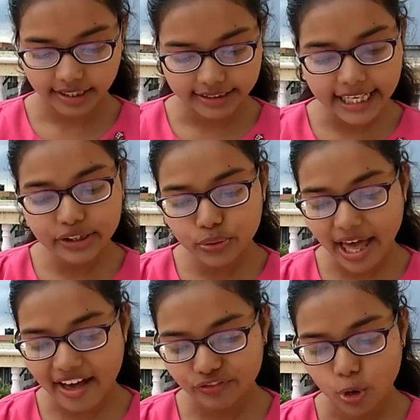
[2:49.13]
Then you
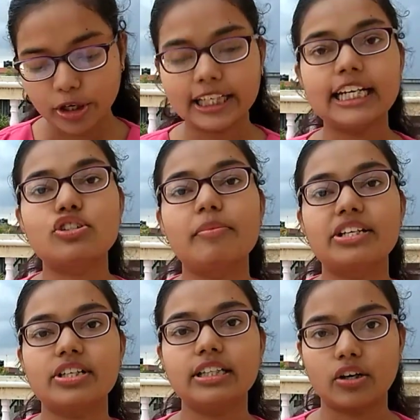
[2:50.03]
have coordinate
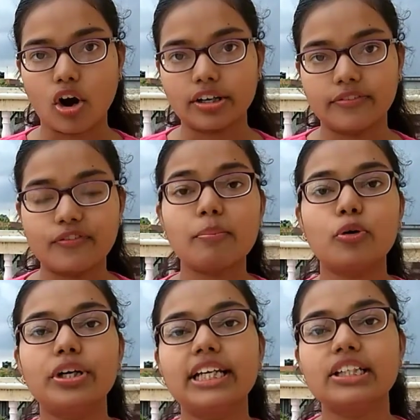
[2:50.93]
geometry. From
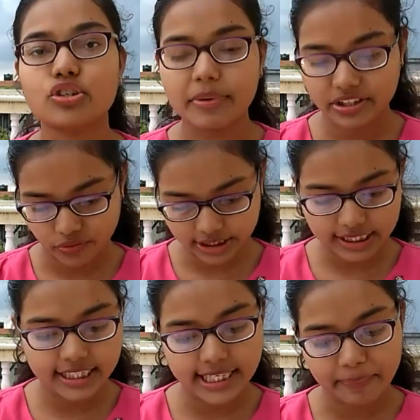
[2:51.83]
coordinate geometry, what
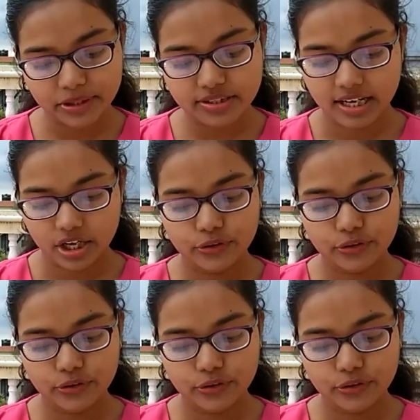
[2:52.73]
are the chapters?